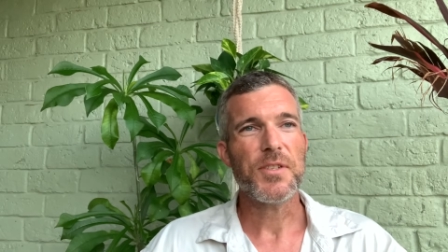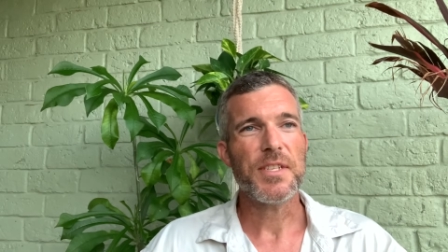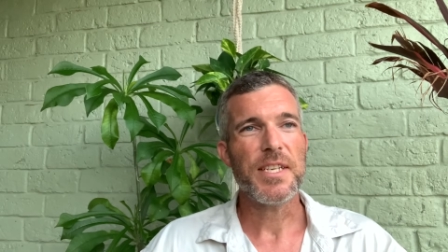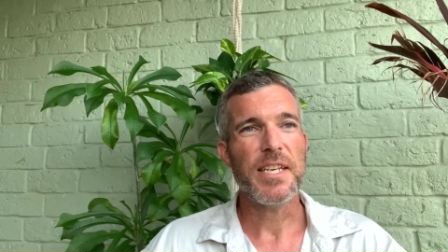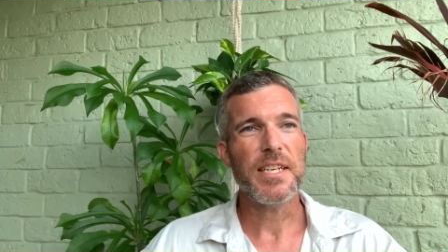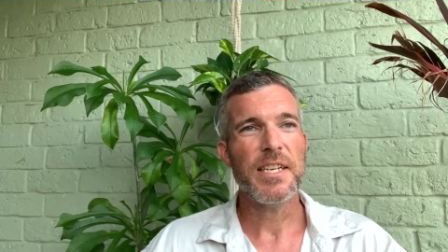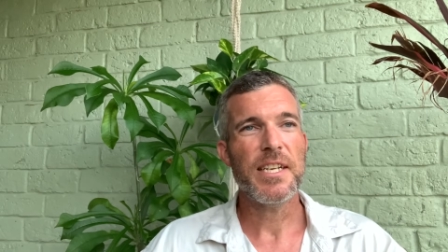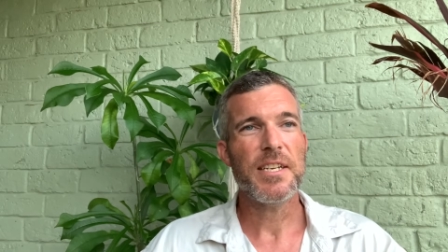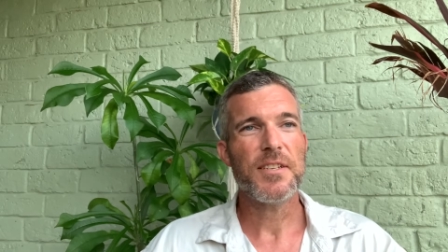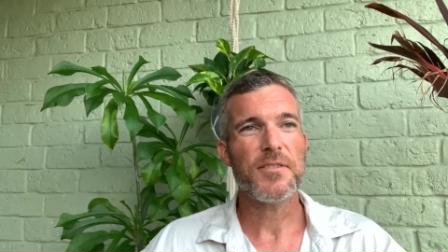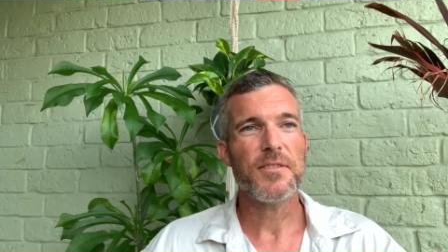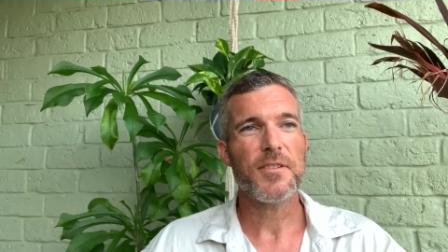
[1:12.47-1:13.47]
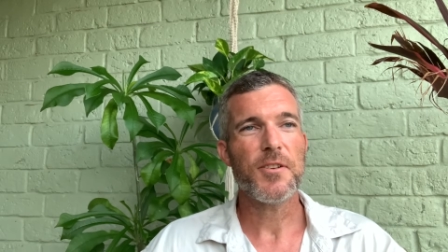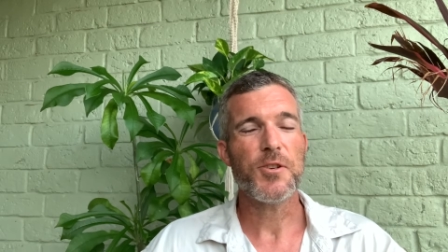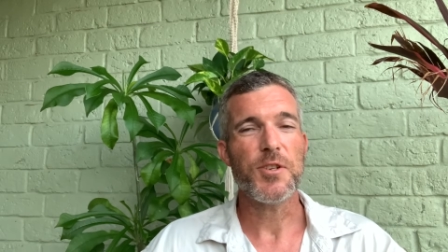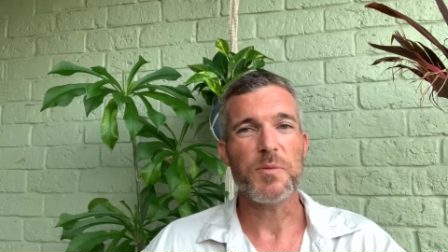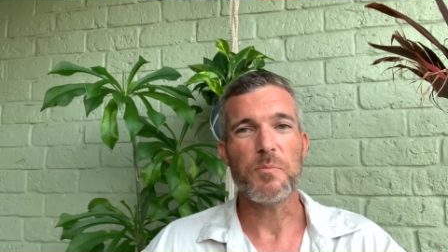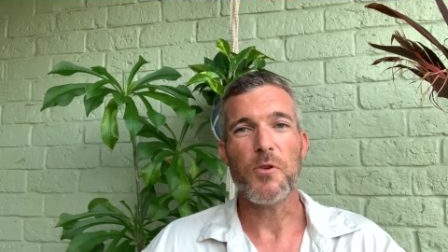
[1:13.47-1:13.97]
techniques such
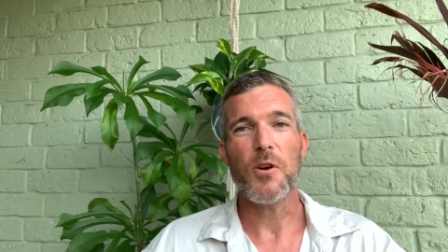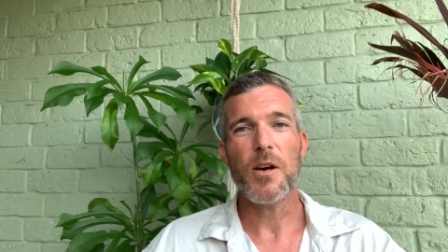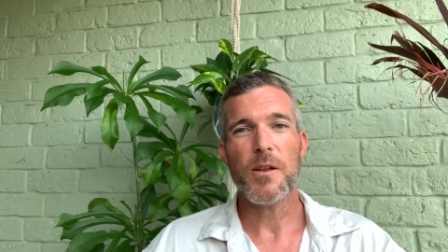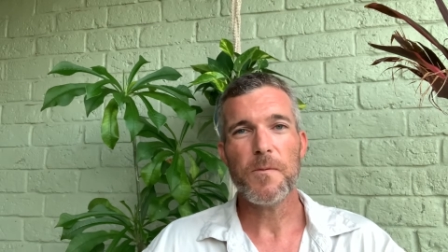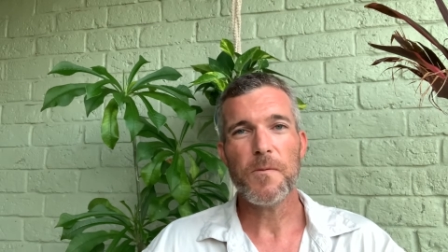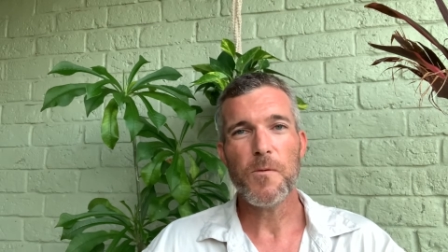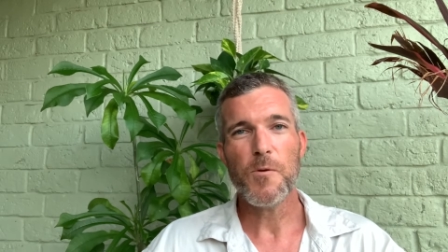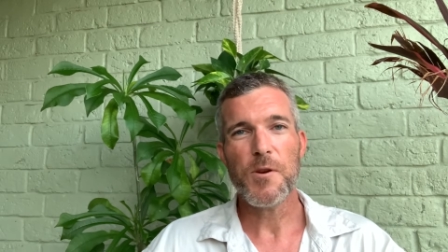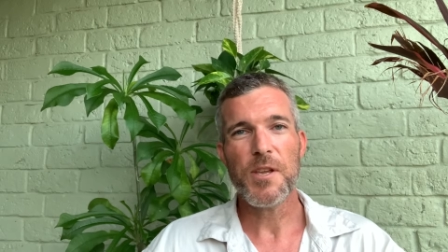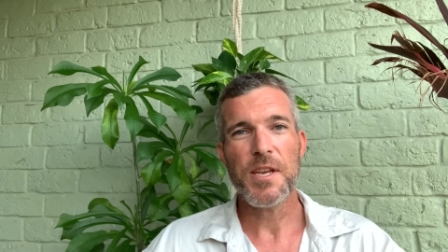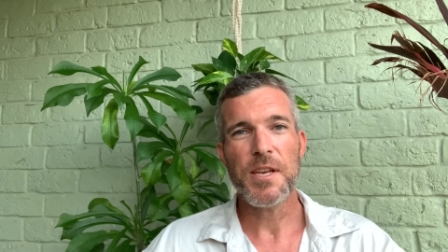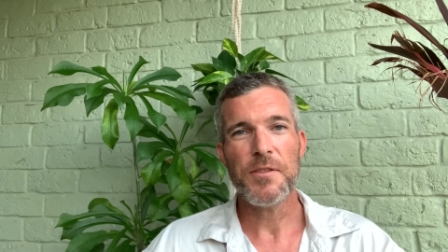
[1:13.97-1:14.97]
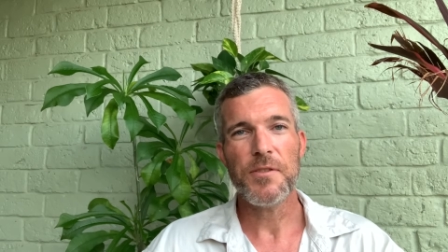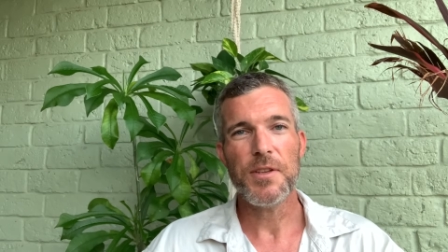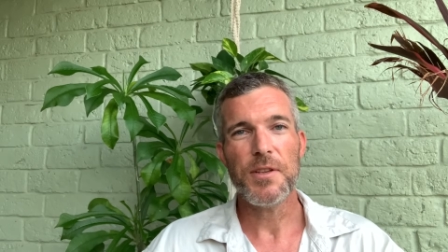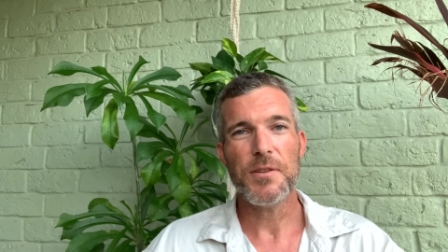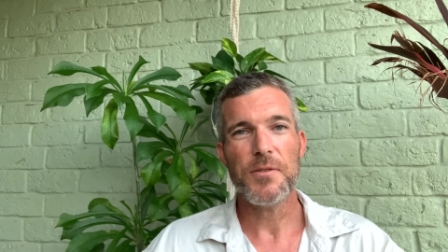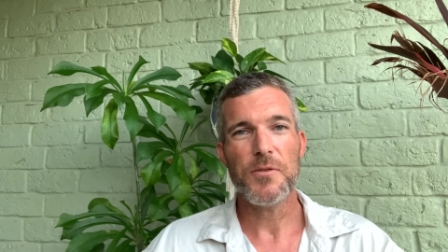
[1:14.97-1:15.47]
as broad forking
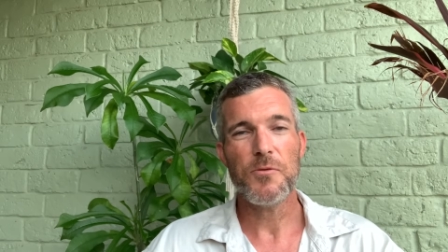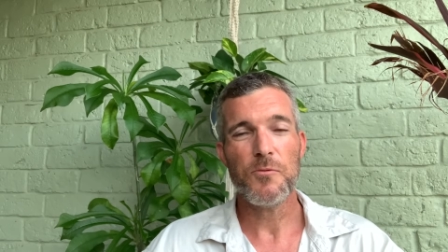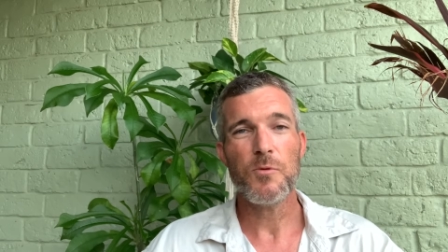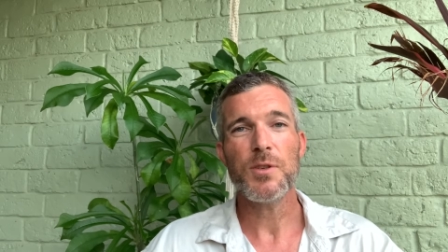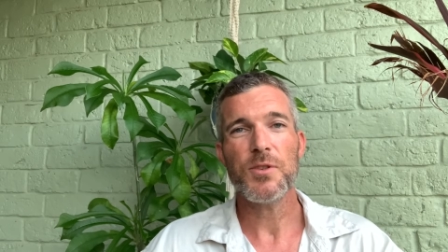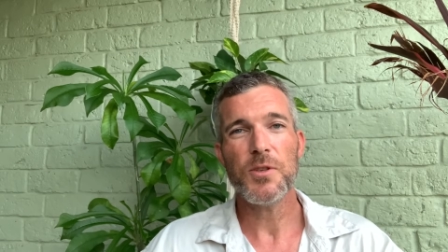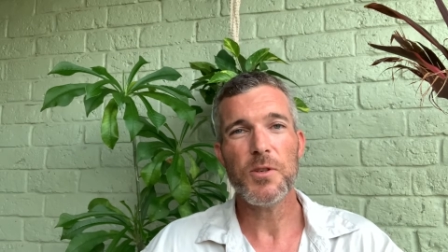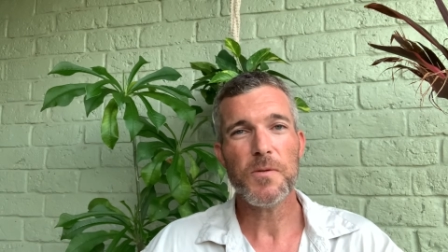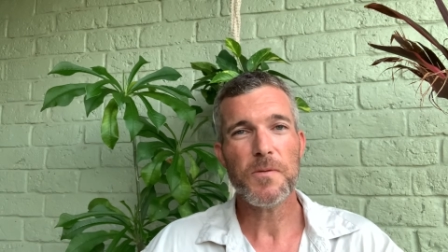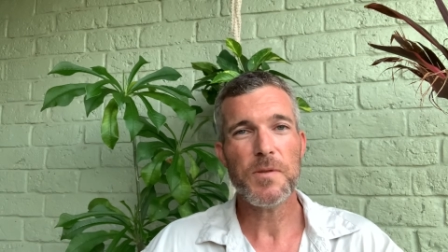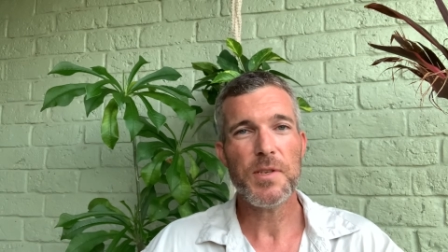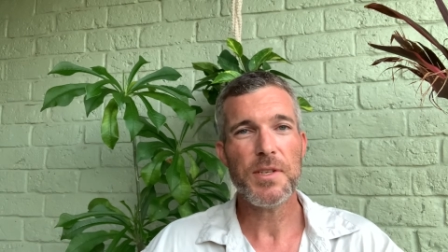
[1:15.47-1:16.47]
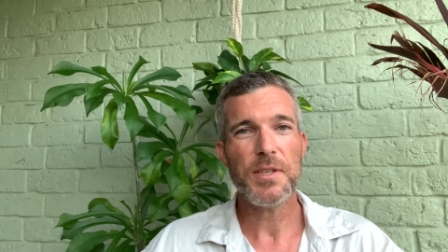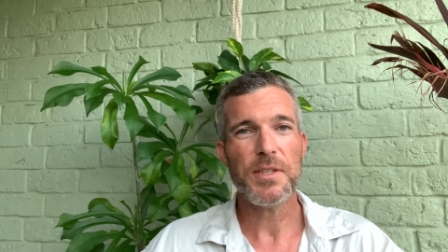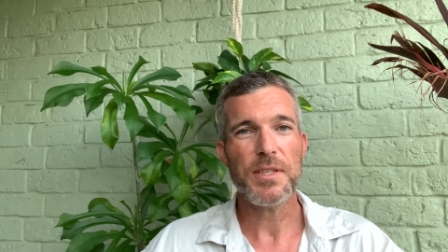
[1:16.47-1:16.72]
that resolve this.